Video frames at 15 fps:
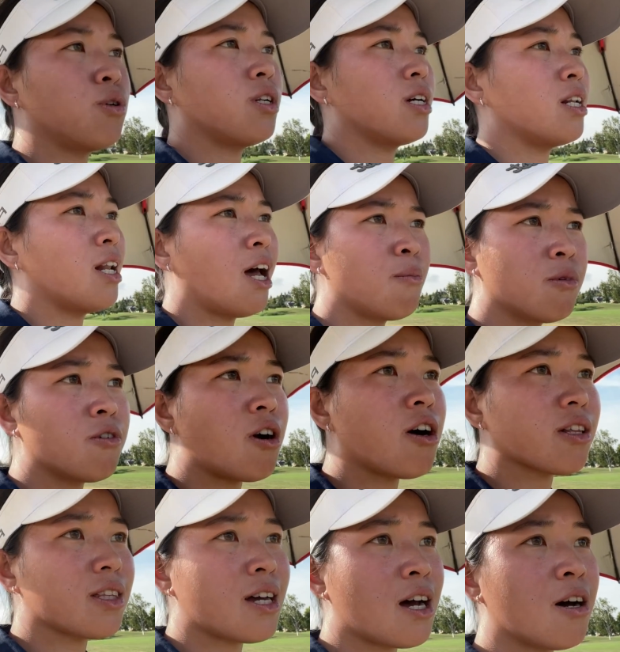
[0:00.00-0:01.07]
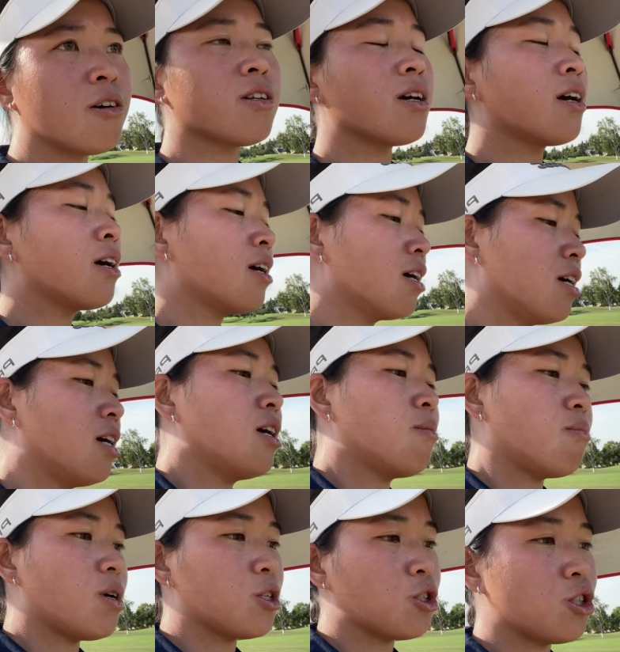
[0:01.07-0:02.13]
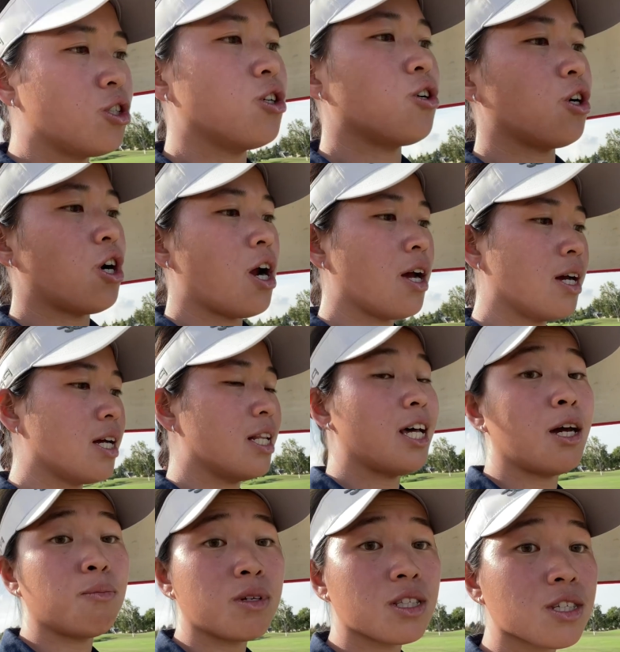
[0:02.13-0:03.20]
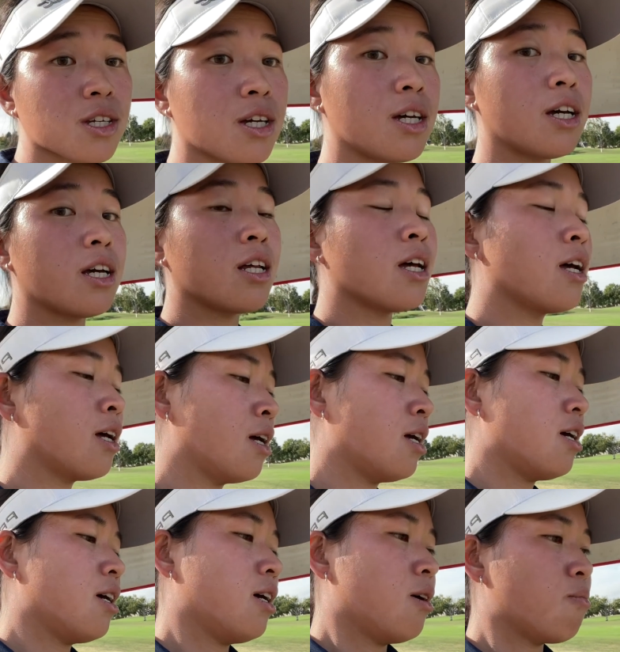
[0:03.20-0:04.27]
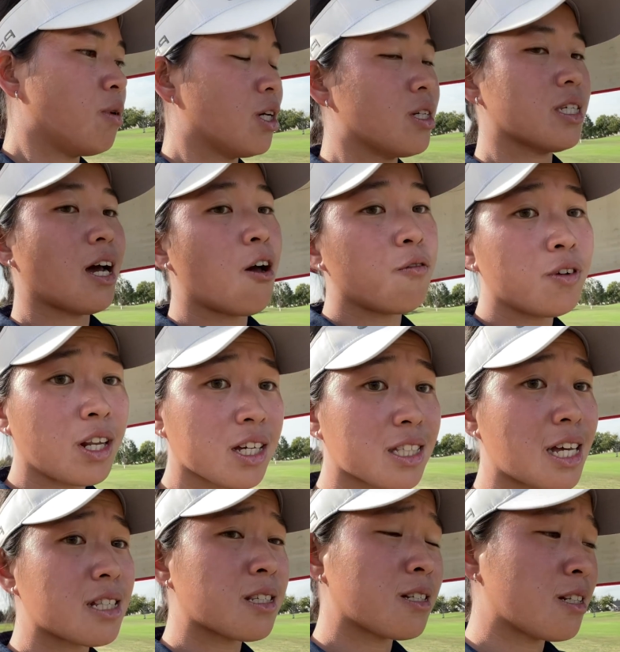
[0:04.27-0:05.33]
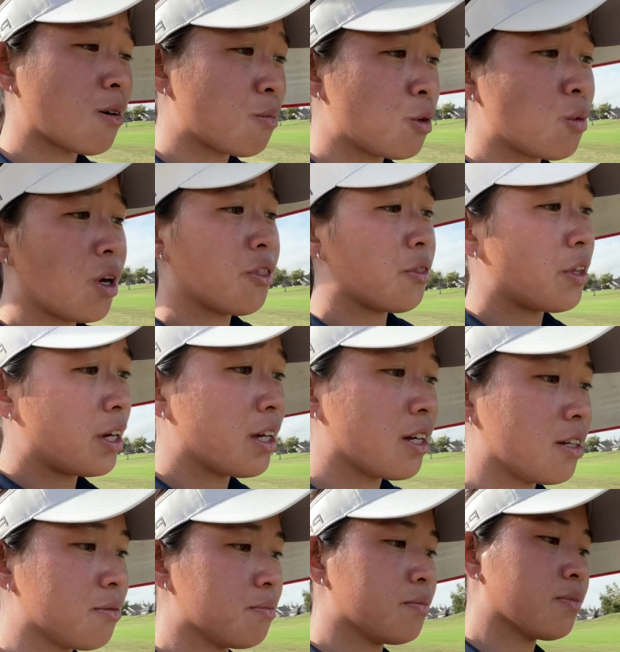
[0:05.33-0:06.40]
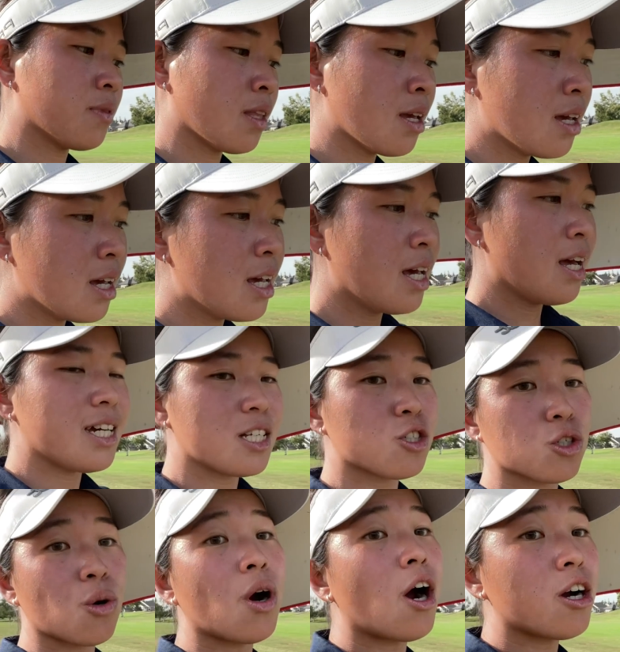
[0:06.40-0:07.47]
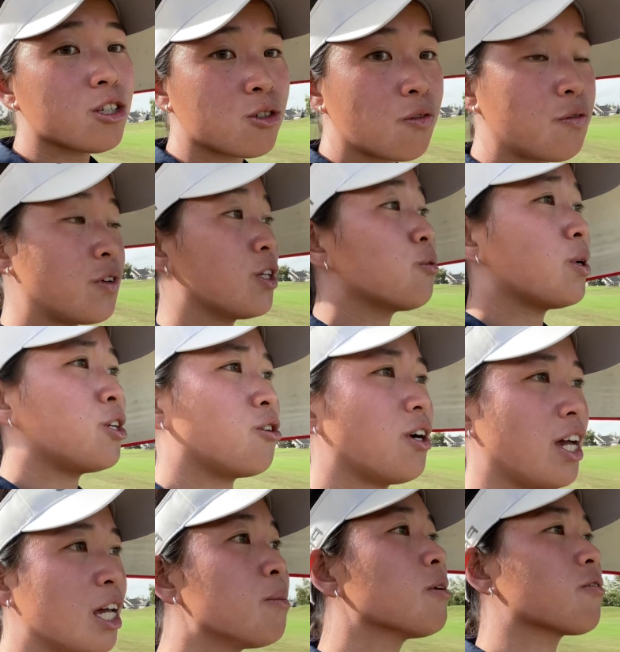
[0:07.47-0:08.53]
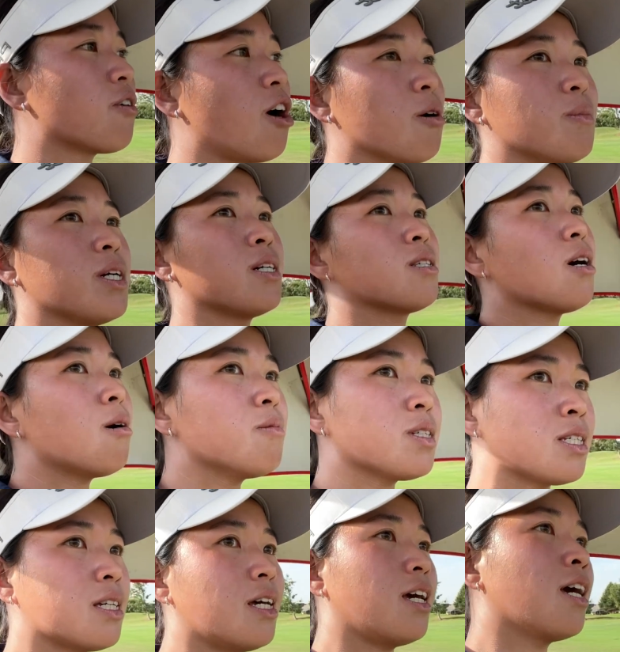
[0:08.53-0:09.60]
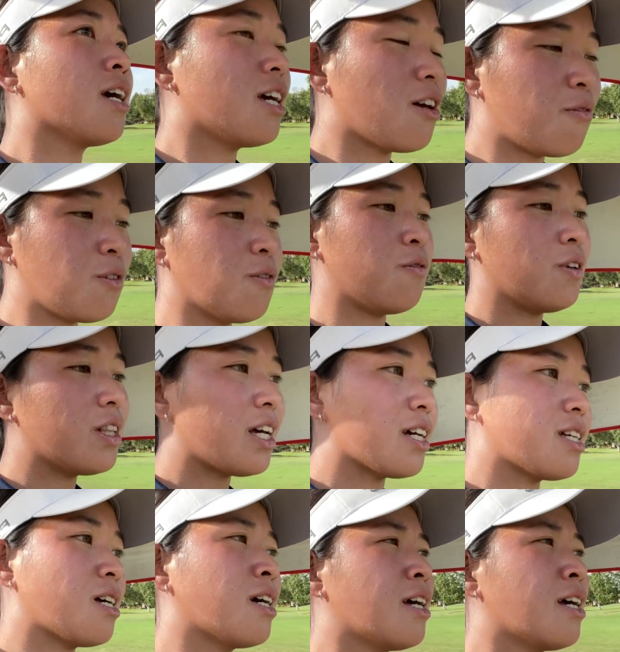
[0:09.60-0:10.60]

an alignment rock down, make sure your alignment's good, because I feel like that's the number one thing. It's so hard to feel when you're aiming wrong, because obviously if you feel like it,